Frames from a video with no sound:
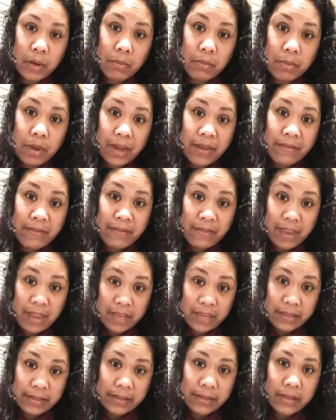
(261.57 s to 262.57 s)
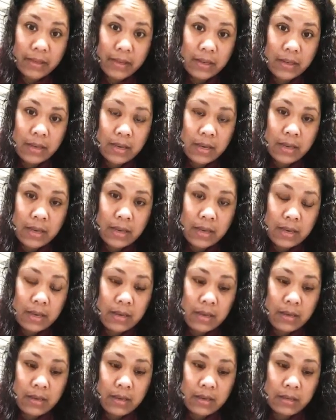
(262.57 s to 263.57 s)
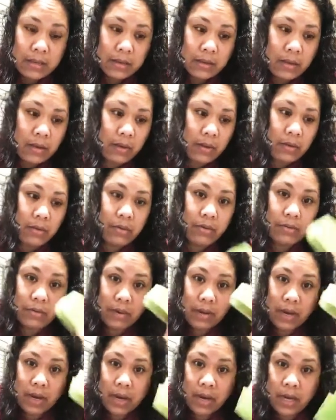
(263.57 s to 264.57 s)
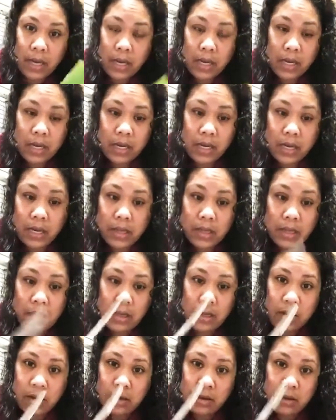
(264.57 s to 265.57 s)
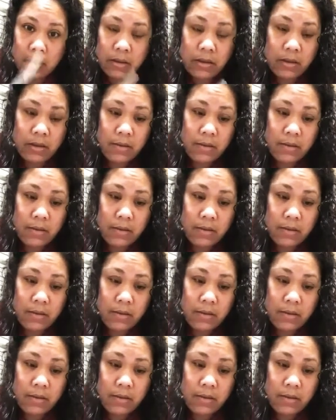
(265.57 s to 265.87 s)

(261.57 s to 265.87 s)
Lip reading: my face. So I cut the